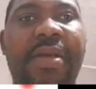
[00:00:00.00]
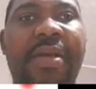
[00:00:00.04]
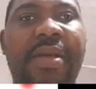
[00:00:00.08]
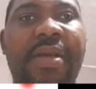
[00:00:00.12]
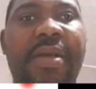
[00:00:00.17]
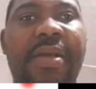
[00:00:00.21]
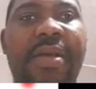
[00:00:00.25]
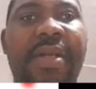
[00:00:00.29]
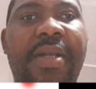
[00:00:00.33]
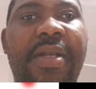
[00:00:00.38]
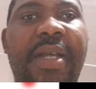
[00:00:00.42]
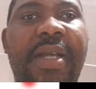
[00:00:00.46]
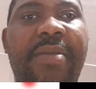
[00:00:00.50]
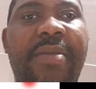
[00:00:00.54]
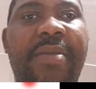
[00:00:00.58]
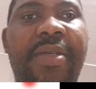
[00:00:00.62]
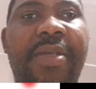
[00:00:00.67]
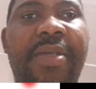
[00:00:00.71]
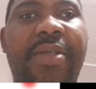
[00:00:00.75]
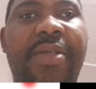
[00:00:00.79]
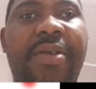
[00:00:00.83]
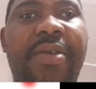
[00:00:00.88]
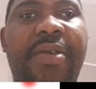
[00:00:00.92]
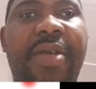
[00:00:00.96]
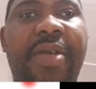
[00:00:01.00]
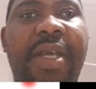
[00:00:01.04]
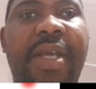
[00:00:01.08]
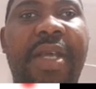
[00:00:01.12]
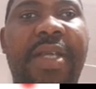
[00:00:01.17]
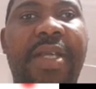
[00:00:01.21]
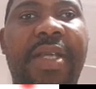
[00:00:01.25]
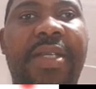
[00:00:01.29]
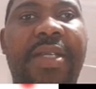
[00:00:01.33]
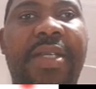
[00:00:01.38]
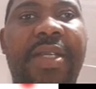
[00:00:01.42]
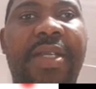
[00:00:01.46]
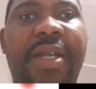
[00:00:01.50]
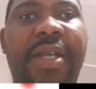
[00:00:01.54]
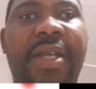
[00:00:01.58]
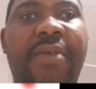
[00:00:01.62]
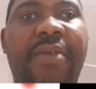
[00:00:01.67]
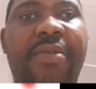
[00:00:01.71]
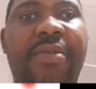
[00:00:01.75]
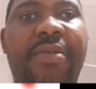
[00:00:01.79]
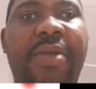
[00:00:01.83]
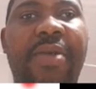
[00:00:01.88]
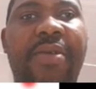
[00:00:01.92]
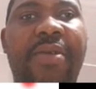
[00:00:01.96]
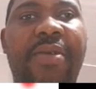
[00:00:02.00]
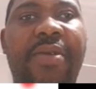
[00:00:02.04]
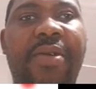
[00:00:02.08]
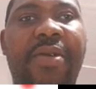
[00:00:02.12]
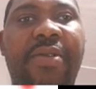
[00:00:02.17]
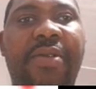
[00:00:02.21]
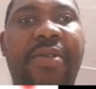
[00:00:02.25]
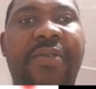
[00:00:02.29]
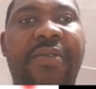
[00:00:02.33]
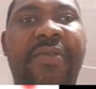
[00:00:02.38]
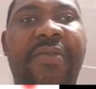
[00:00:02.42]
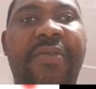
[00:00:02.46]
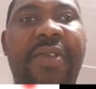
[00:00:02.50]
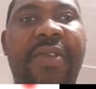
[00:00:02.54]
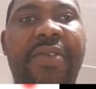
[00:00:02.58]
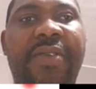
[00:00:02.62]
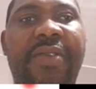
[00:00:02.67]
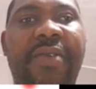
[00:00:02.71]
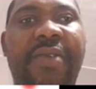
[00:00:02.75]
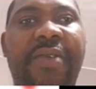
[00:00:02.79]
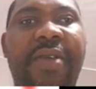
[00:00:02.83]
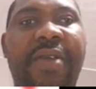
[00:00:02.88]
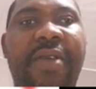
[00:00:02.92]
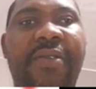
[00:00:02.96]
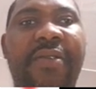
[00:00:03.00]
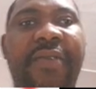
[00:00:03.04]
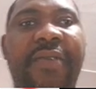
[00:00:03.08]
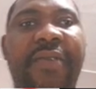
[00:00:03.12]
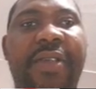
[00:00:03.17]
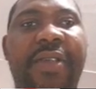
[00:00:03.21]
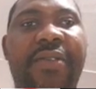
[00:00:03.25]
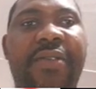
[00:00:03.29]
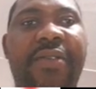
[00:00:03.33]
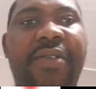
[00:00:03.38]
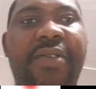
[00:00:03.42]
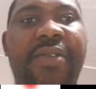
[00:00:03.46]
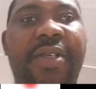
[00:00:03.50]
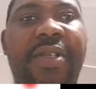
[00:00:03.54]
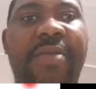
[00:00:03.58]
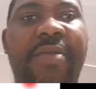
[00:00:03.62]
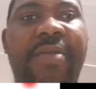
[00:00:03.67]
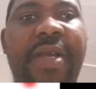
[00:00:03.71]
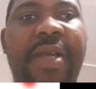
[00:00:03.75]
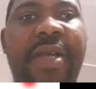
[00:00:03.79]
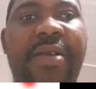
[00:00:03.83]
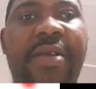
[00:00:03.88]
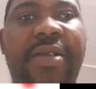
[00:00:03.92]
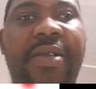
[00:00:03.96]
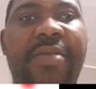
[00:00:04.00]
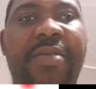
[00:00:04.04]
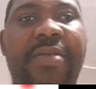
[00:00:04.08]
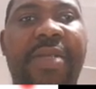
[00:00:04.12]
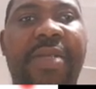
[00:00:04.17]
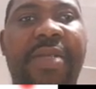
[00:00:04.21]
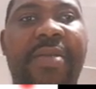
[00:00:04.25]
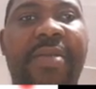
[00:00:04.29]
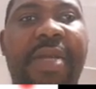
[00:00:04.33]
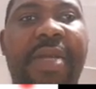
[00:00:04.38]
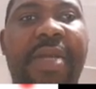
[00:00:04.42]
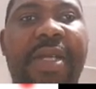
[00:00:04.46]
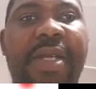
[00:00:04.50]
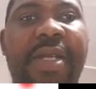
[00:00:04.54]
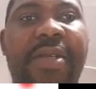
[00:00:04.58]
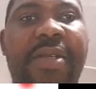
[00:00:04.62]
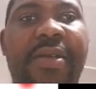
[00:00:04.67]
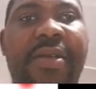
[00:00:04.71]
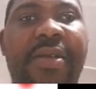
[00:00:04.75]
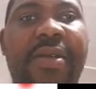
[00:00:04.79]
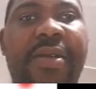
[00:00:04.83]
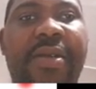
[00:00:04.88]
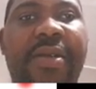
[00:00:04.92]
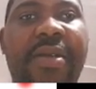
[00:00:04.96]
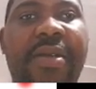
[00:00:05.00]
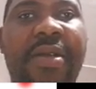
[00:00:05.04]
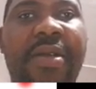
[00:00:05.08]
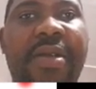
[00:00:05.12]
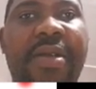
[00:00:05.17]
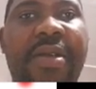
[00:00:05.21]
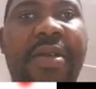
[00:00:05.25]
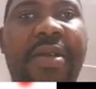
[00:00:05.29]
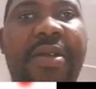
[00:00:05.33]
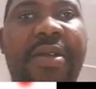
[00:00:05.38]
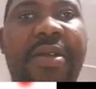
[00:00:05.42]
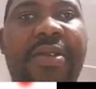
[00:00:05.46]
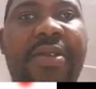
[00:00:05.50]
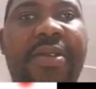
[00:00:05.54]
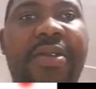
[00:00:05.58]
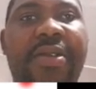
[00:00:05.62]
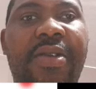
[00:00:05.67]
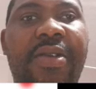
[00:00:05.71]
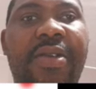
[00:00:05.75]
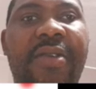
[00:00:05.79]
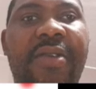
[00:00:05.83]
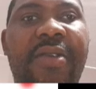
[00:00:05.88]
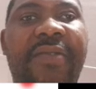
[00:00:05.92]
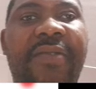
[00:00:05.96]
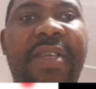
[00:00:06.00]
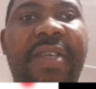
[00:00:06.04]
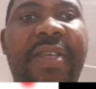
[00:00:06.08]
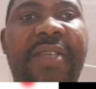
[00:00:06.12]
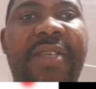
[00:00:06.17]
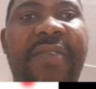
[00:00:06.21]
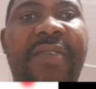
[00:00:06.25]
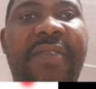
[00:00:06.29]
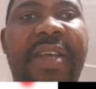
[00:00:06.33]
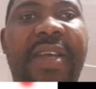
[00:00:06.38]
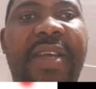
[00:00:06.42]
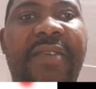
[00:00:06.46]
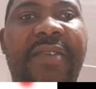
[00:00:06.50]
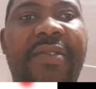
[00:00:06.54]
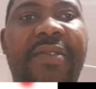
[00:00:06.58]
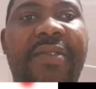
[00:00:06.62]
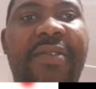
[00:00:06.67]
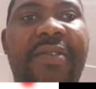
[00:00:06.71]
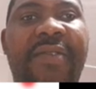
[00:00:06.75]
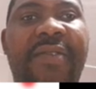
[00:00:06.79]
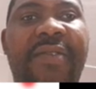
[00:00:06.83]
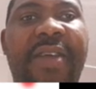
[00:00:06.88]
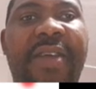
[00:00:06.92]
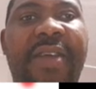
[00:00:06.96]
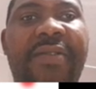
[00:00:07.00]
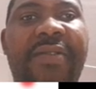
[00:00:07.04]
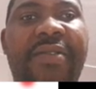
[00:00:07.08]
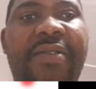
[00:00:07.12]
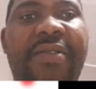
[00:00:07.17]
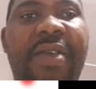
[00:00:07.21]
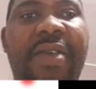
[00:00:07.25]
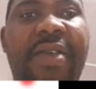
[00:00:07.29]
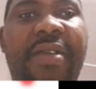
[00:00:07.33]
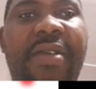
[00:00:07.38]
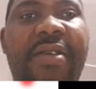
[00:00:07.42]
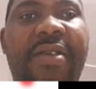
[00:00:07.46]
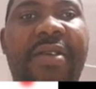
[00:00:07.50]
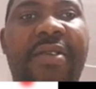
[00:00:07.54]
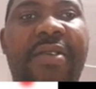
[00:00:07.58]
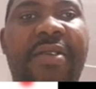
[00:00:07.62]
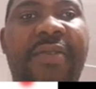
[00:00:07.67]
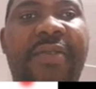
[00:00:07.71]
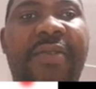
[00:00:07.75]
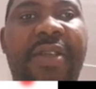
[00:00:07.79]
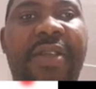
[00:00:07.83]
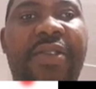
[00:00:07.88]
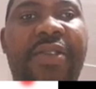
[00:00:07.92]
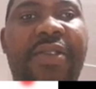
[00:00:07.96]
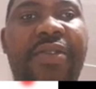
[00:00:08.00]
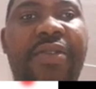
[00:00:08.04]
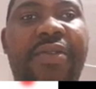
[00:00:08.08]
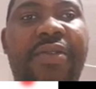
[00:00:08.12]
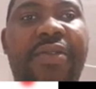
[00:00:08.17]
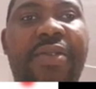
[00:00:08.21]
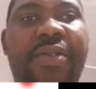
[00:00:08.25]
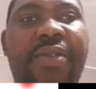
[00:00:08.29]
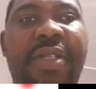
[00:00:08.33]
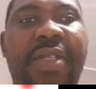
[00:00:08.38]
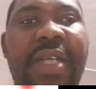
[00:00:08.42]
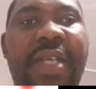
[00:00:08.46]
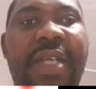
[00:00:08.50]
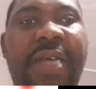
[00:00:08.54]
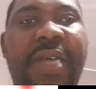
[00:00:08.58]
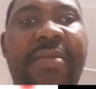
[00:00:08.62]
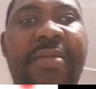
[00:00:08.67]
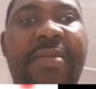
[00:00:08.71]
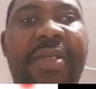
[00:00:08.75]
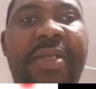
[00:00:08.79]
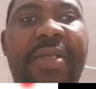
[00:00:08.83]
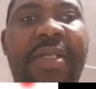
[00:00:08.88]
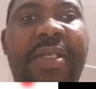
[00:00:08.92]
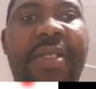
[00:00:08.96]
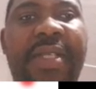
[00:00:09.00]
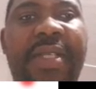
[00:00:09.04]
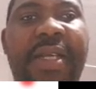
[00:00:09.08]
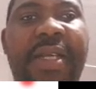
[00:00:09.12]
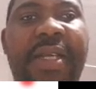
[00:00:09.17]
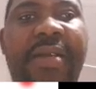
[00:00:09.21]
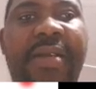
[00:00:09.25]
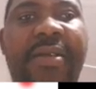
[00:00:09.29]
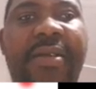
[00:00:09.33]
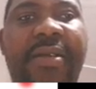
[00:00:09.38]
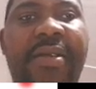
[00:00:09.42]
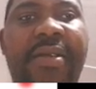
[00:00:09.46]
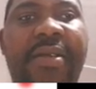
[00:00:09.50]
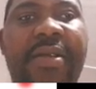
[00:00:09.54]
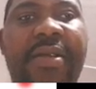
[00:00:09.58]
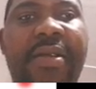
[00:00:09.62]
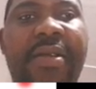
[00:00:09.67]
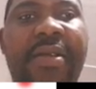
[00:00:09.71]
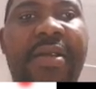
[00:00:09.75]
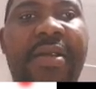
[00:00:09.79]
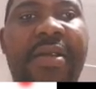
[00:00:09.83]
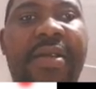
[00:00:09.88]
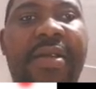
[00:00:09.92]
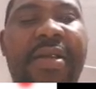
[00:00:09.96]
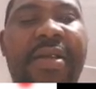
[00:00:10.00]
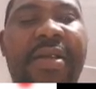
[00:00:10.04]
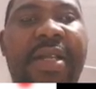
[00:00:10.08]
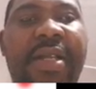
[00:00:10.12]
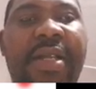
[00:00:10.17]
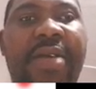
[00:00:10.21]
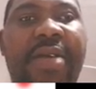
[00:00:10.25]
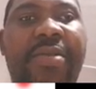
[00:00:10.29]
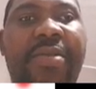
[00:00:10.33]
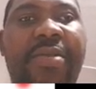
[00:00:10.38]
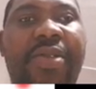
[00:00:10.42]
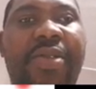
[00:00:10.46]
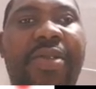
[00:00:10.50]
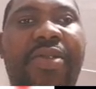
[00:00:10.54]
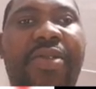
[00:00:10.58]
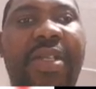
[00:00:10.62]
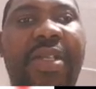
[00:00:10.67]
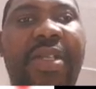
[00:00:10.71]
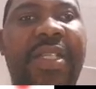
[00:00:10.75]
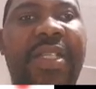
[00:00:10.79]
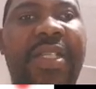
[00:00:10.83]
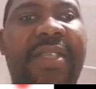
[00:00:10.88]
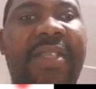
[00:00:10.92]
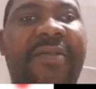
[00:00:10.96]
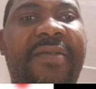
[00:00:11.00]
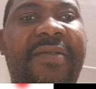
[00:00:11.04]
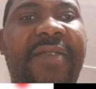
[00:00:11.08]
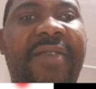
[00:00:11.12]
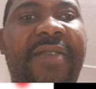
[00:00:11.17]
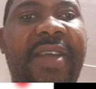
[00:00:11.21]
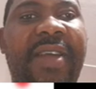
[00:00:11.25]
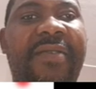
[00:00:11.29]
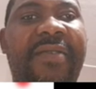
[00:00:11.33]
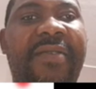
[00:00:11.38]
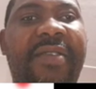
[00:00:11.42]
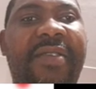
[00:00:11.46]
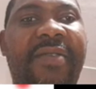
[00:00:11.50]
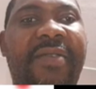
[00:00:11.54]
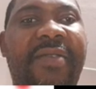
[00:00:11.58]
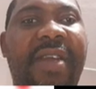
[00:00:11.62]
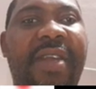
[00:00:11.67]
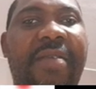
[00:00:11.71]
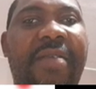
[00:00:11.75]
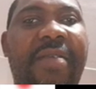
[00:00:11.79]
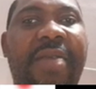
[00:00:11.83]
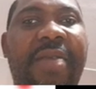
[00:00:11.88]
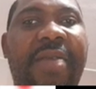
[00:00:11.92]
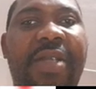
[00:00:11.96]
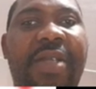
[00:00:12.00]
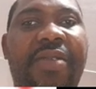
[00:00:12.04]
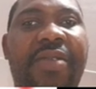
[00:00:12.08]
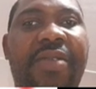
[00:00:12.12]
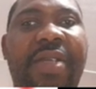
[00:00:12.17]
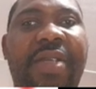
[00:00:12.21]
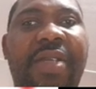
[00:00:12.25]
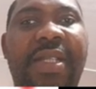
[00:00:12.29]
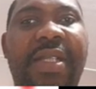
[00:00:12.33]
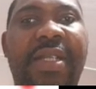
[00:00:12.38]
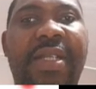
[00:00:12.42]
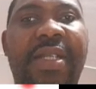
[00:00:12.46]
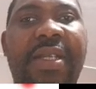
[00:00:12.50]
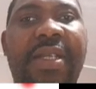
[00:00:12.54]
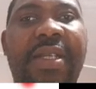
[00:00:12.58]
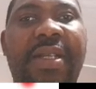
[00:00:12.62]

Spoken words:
That means your h now will be equal to v squared over 2g by cross multiplication. So your v is 5, so 5 squared all over 2 times 10. That will be 25 divided by 20.